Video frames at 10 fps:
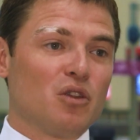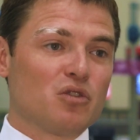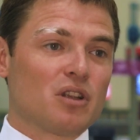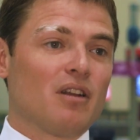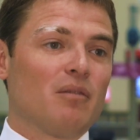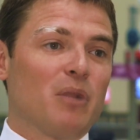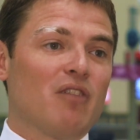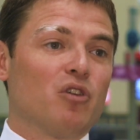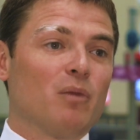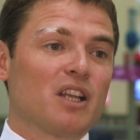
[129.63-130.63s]
use a
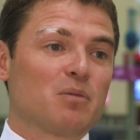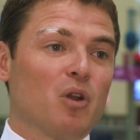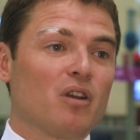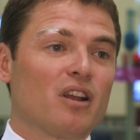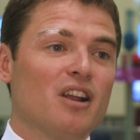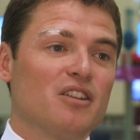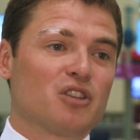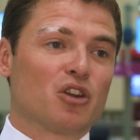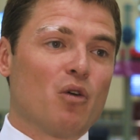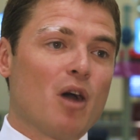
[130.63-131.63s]
platform like Splunk
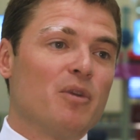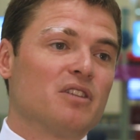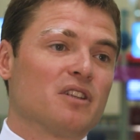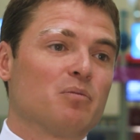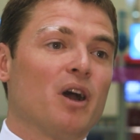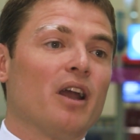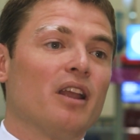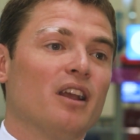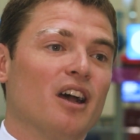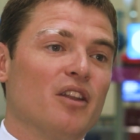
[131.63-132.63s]
to grow our business by
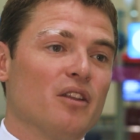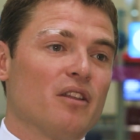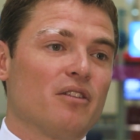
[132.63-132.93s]
another